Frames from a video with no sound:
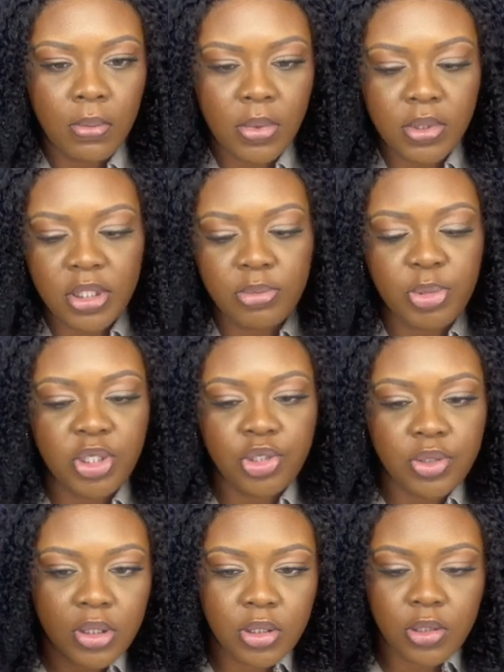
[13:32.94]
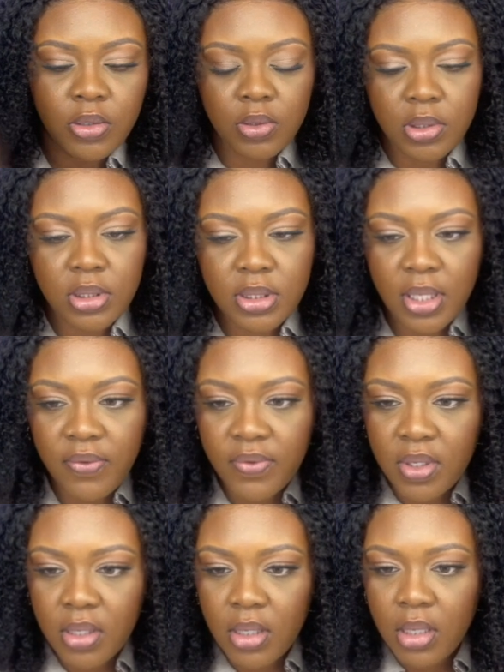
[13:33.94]
It says Pinterest, so I'll just save
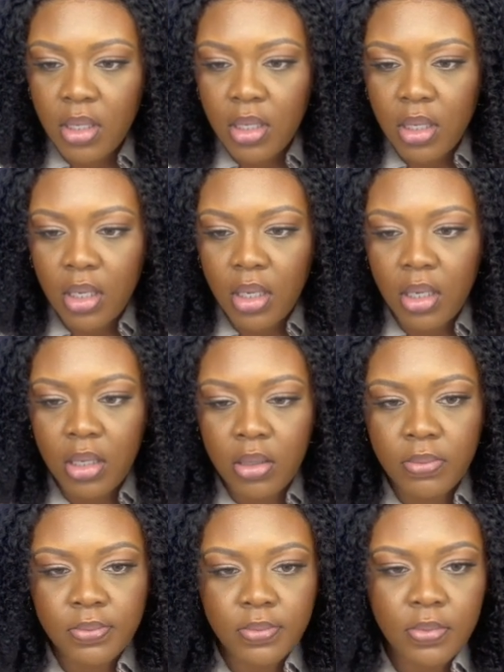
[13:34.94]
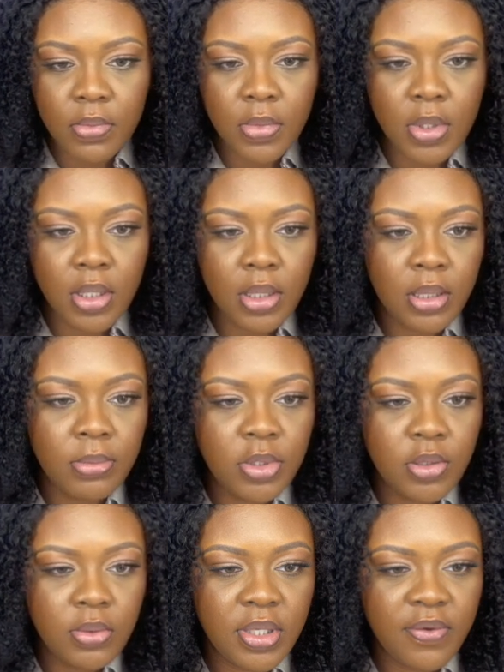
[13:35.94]
it. Let me
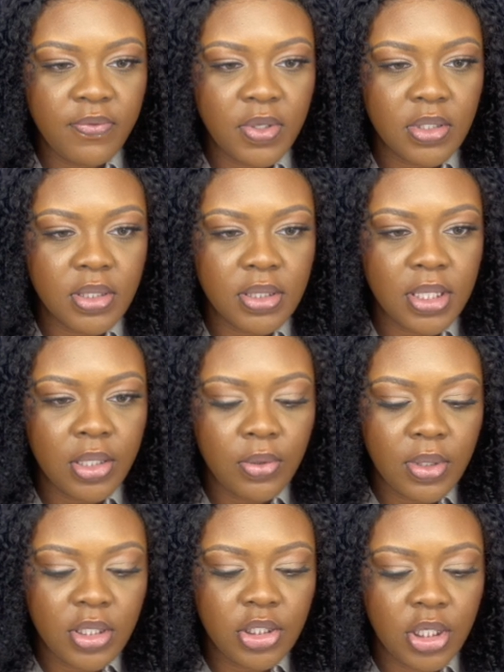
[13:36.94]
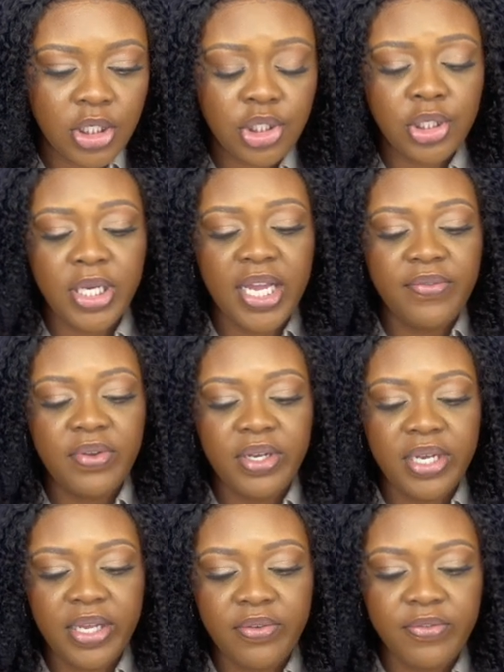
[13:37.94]
do Netflix because I know they should have a
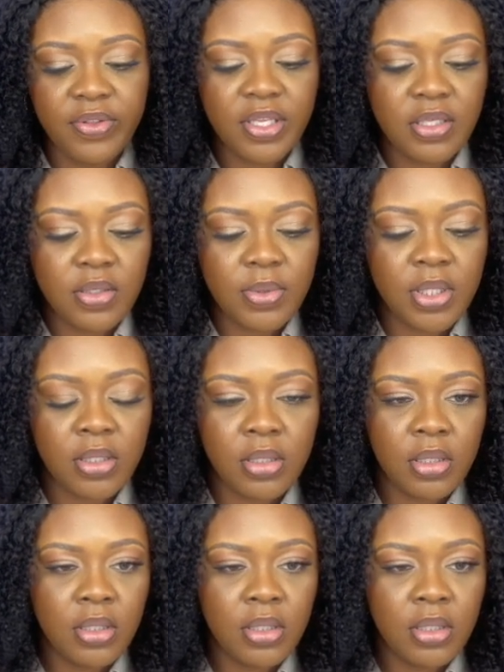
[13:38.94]
Netflix one.